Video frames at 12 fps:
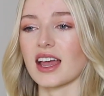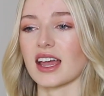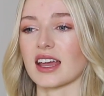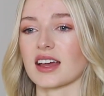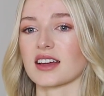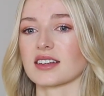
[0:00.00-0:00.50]

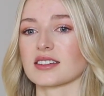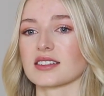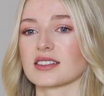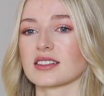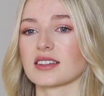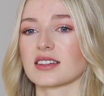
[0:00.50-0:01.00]

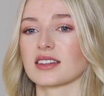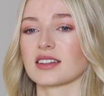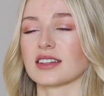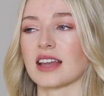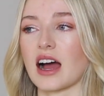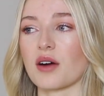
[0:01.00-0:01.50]
And
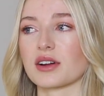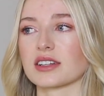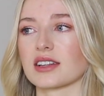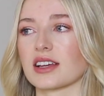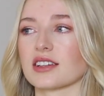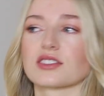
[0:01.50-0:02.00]
now it,
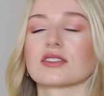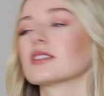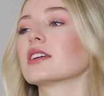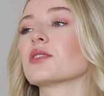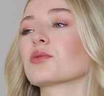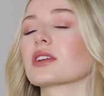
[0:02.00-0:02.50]
it,
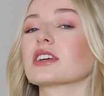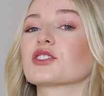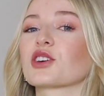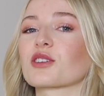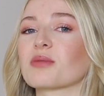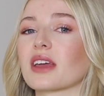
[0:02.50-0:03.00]
it really
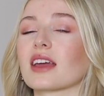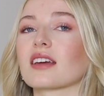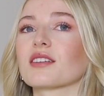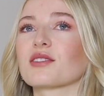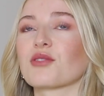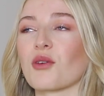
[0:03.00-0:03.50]
took
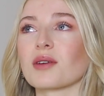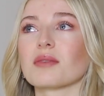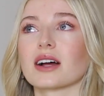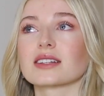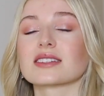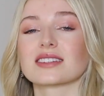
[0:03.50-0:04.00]
me four
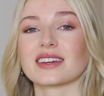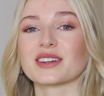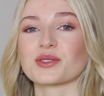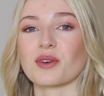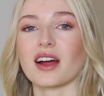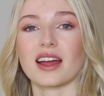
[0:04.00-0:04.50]
months to get
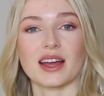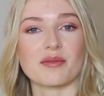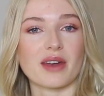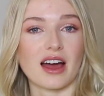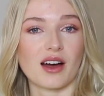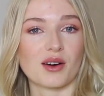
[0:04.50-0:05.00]
to where I am
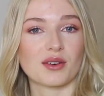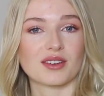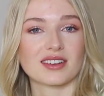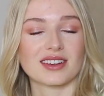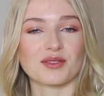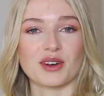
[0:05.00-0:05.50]
now,
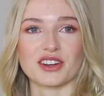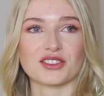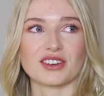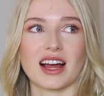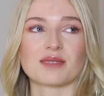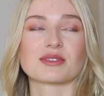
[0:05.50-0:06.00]

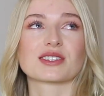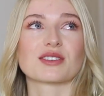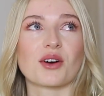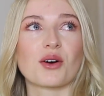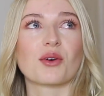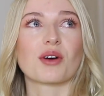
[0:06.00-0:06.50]
which I'm
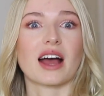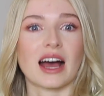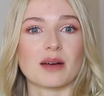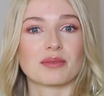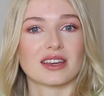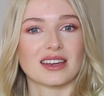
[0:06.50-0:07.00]
so
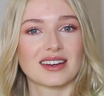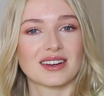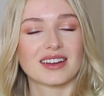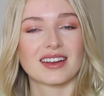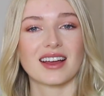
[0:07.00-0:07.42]
happy.